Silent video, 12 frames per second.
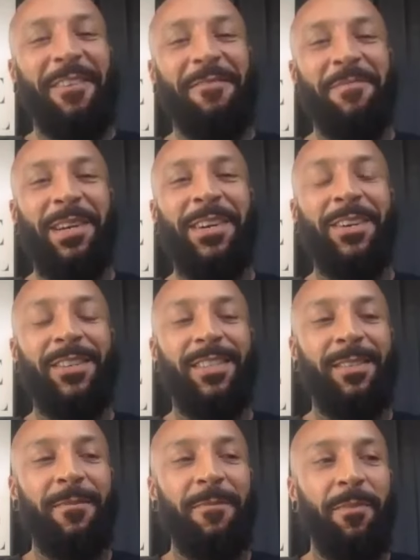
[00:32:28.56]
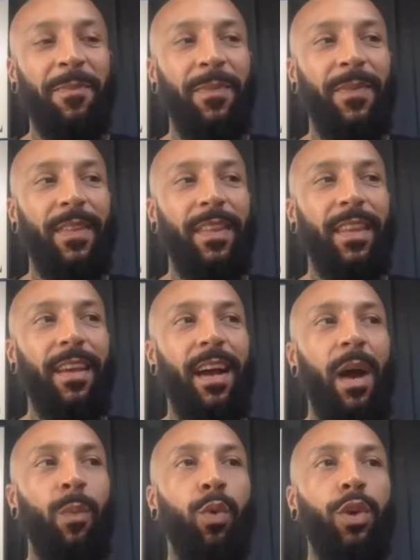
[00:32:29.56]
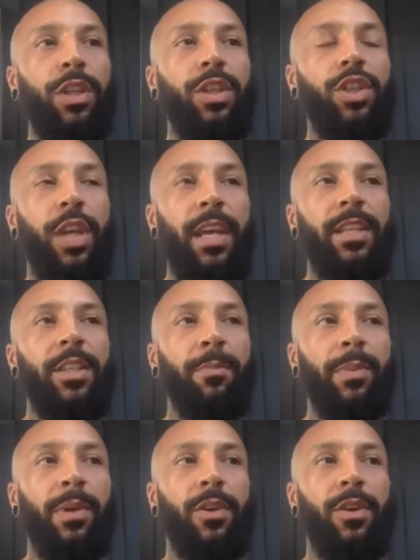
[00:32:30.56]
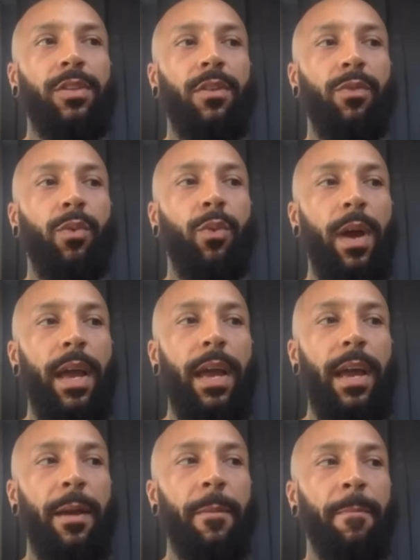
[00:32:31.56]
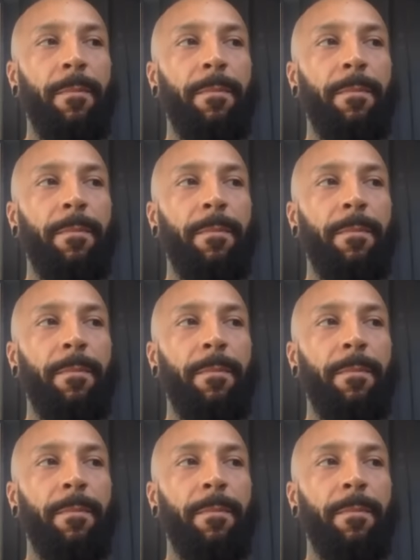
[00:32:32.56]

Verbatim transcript: one because I wouldn't change it because of where